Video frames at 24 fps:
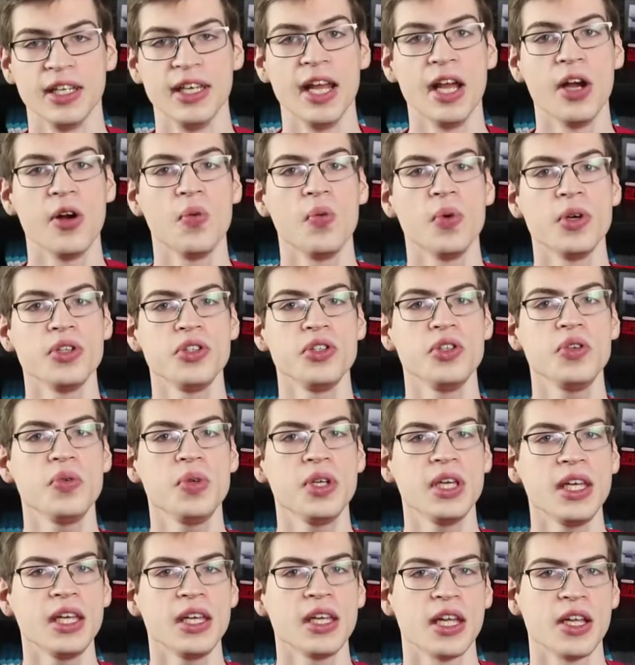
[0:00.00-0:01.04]
Now, what do you
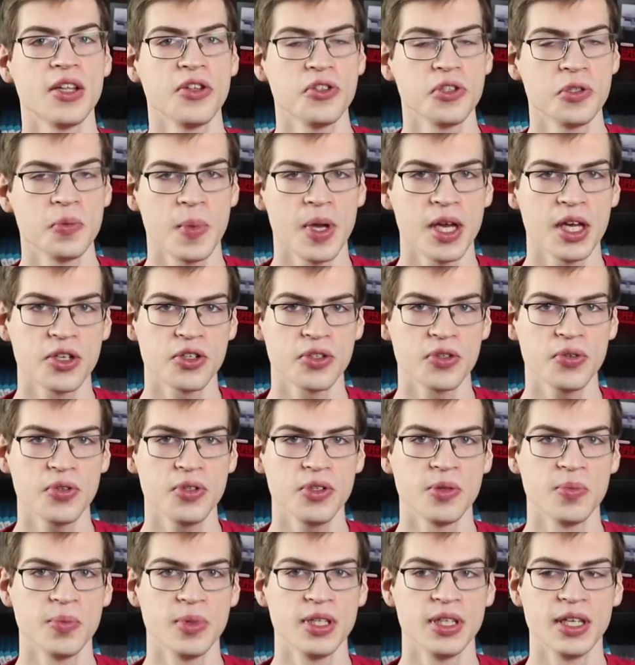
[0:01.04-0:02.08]
get in Smash
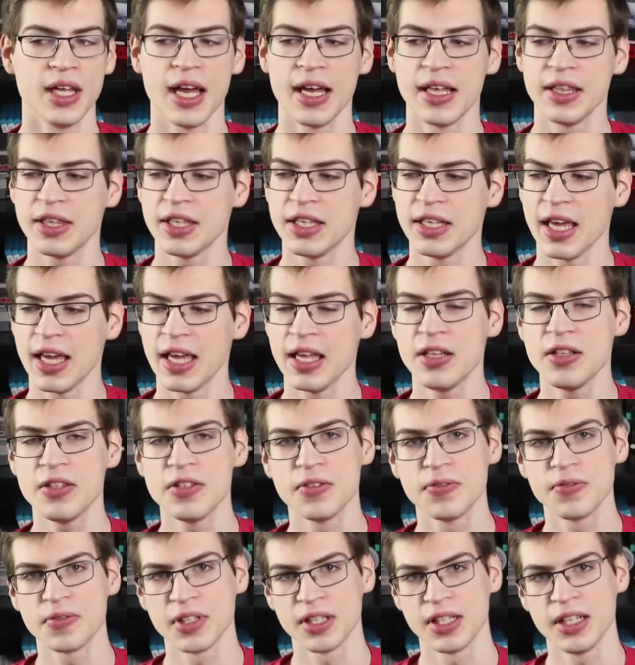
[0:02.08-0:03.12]
Ultimate at the end
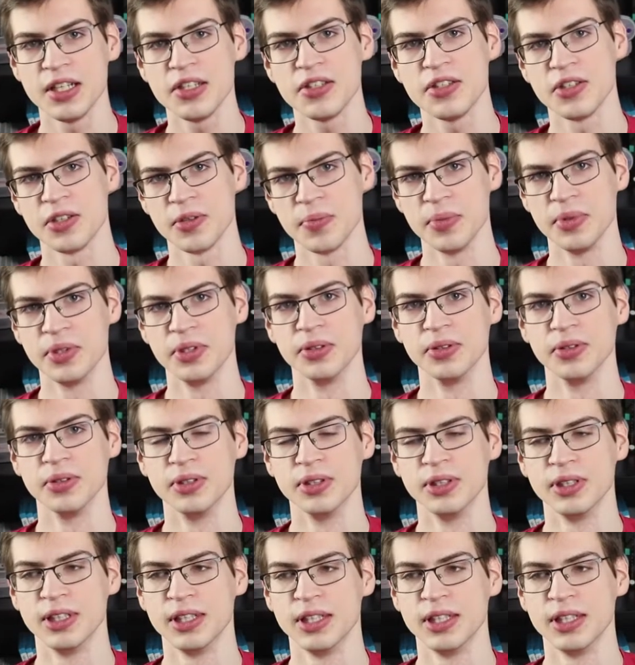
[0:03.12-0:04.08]
of Classic mode?